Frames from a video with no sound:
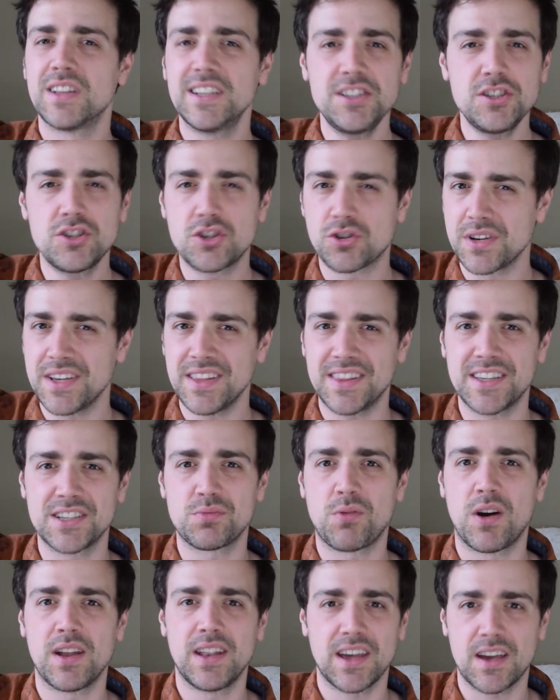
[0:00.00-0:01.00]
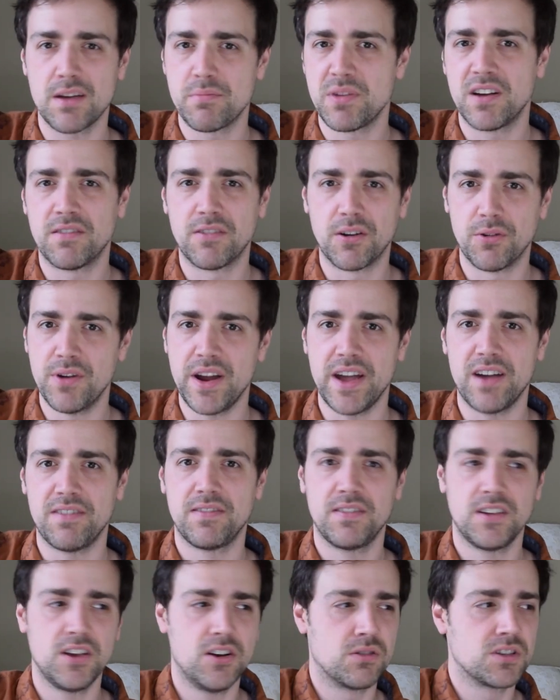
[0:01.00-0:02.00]
let's treat this one like a bit of a
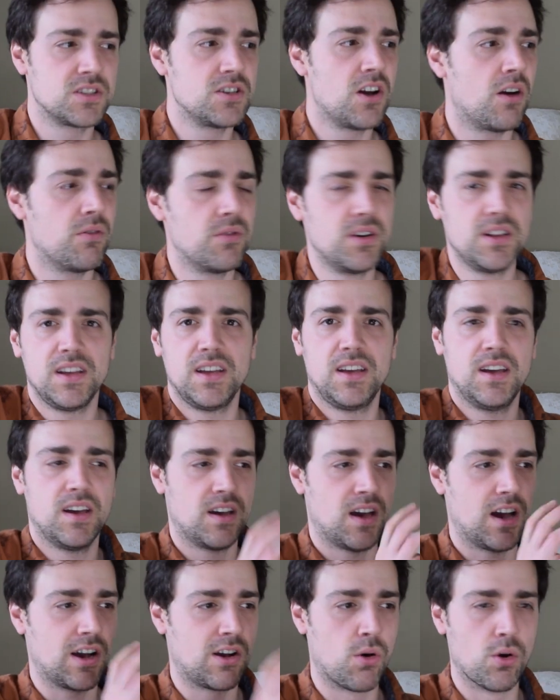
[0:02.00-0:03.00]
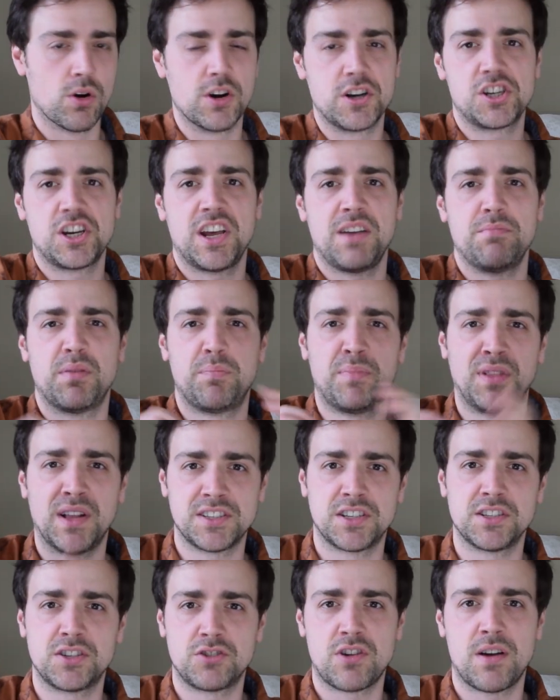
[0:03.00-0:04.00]
riff. You know, it's not really a chord shape
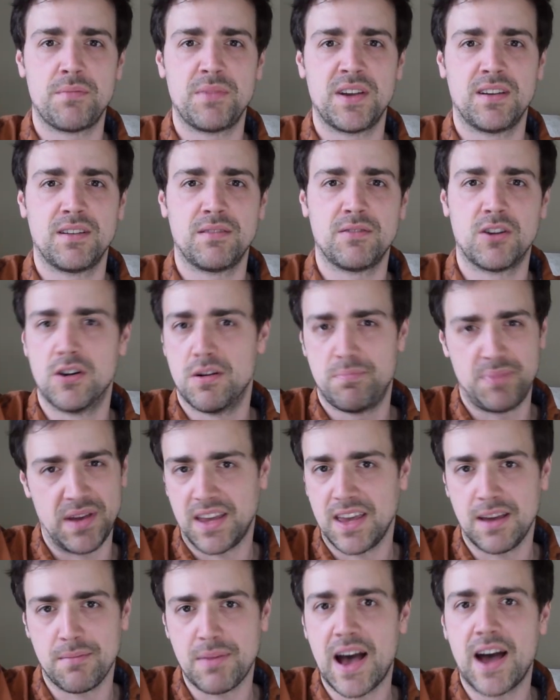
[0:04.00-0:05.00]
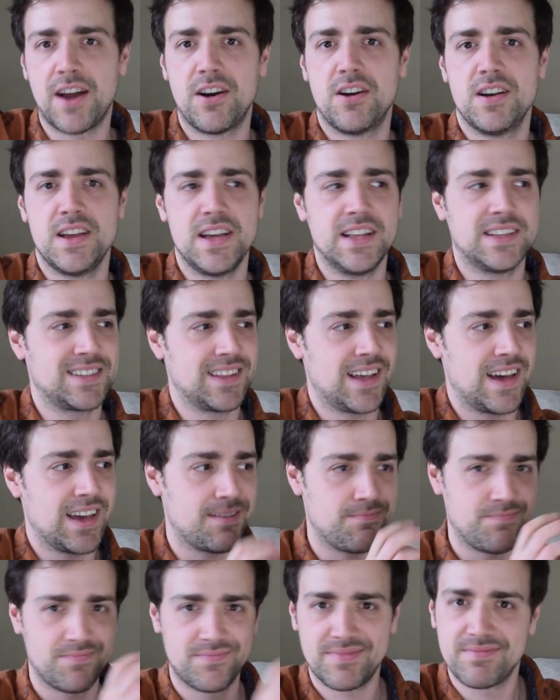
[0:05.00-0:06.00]
plus a strumming or a picking pattern. It's like
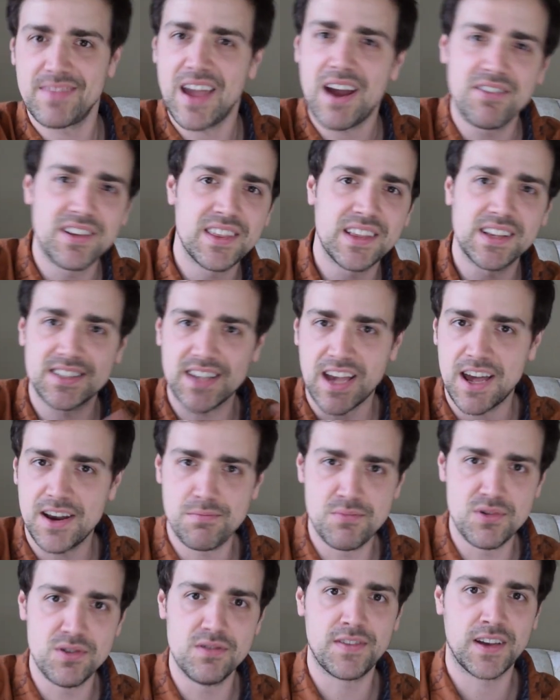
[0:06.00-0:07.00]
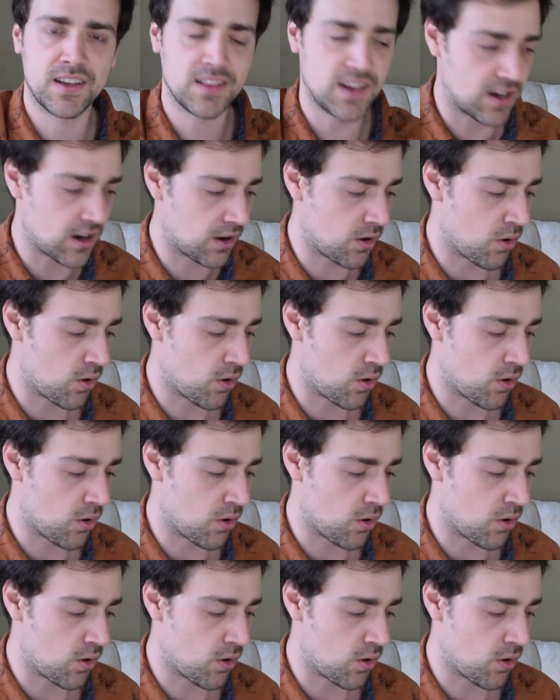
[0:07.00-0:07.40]
everything's kind of moving like a